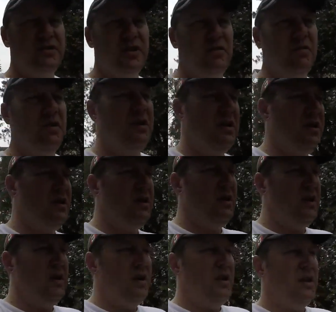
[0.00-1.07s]
so
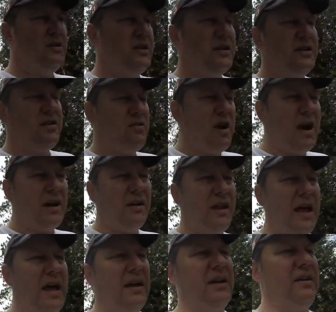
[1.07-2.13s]
let's get the
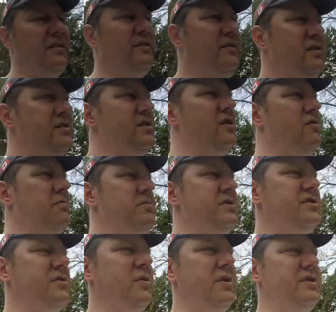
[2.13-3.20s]
crack-a-lackin'. So I'm
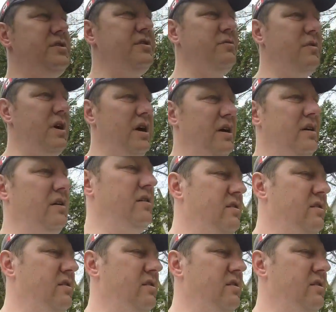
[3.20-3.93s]
just going to